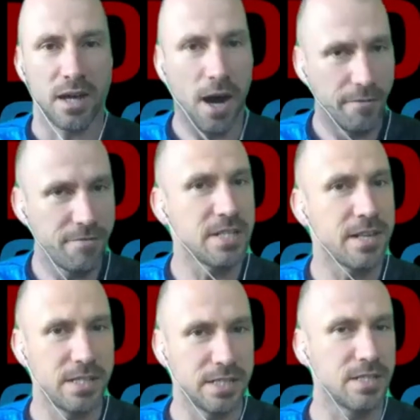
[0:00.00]

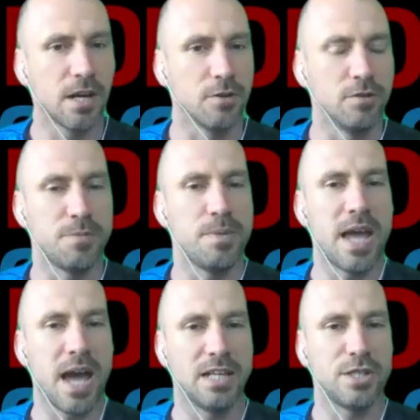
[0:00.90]
obviously it's not going to be
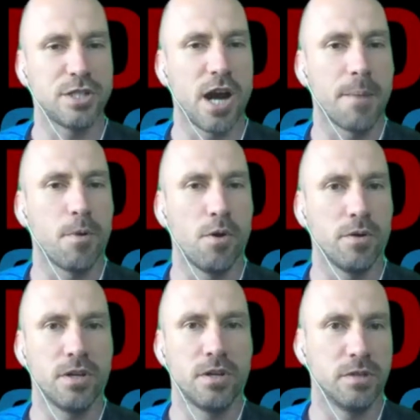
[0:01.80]
as sharp,
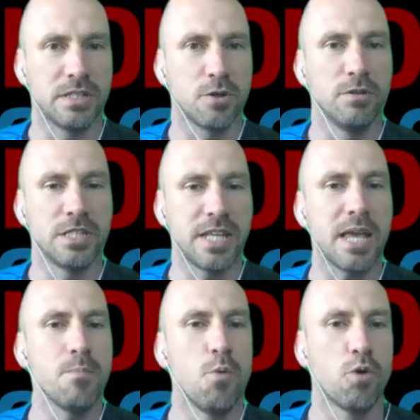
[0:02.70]
you know, it's going to
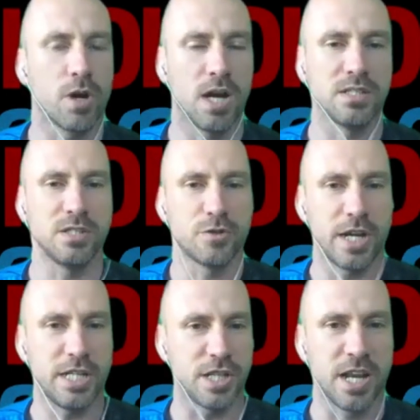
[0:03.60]
take more
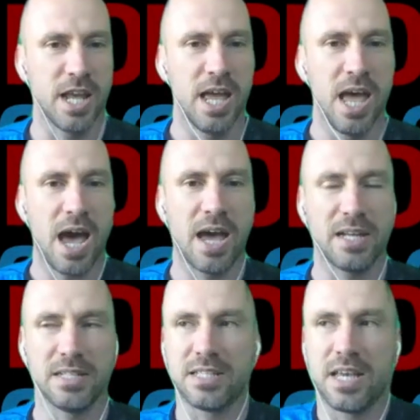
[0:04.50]
concentration.
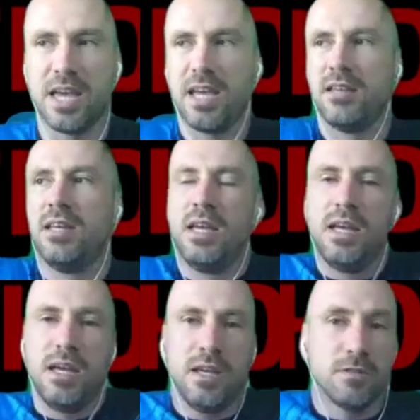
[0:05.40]
And, uh,
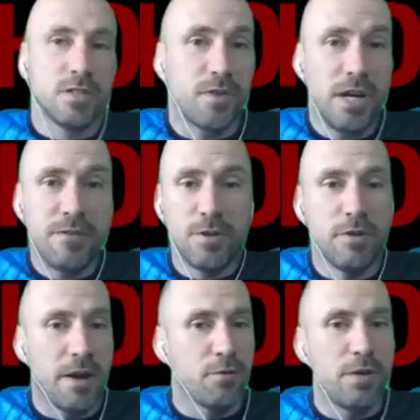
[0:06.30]
you know, there's very few
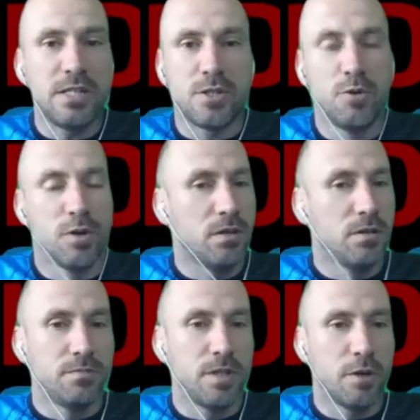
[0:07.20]
referees who
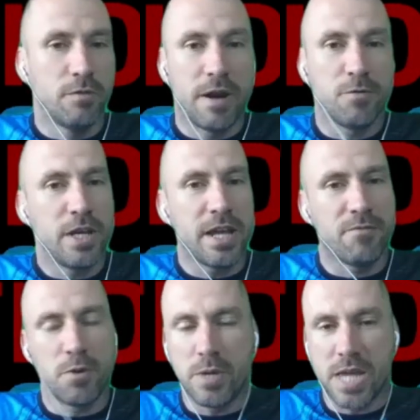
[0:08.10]
are, you know, refereeing
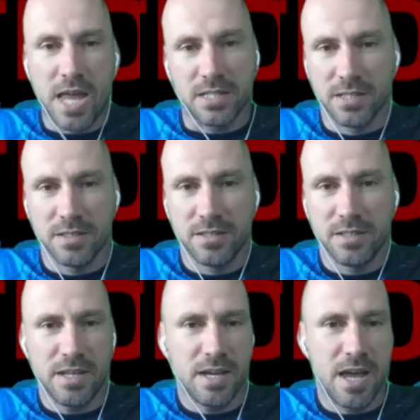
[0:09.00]
every weekend.
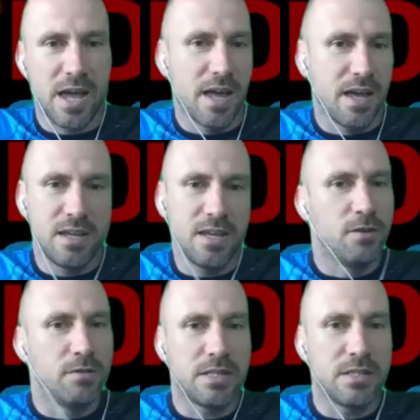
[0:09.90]
Uh, you
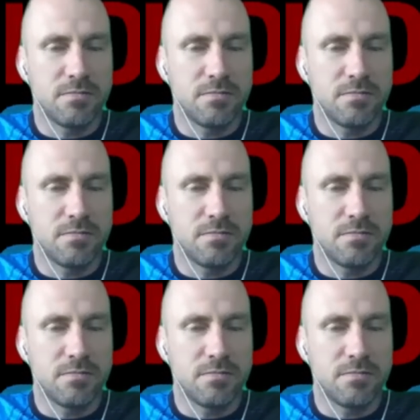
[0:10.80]
know, it,